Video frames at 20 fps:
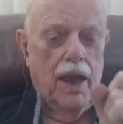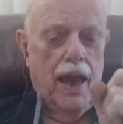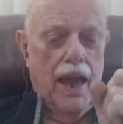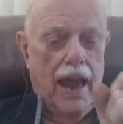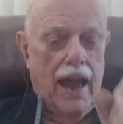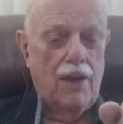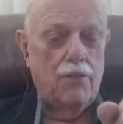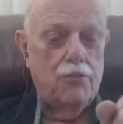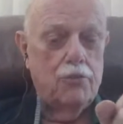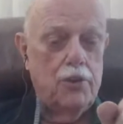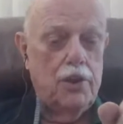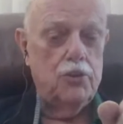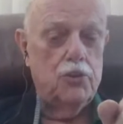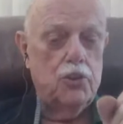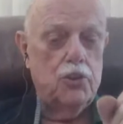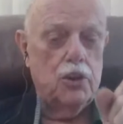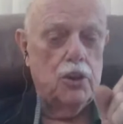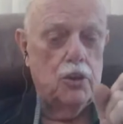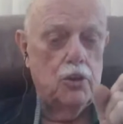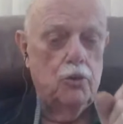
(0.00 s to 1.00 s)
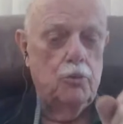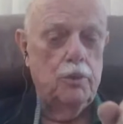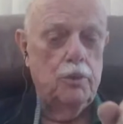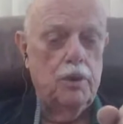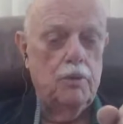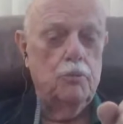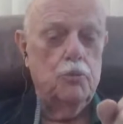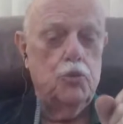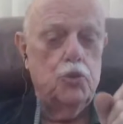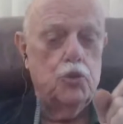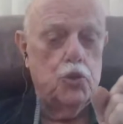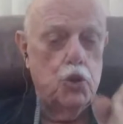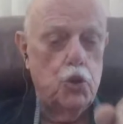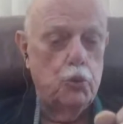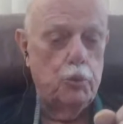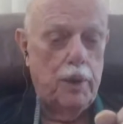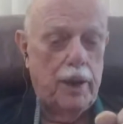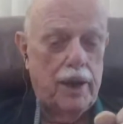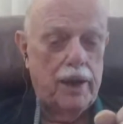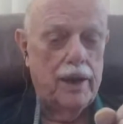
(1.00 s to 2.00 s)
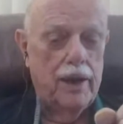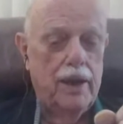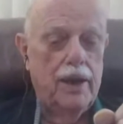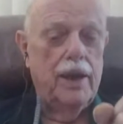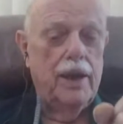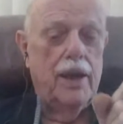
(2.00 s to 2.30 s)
Half-inch aluminum tubing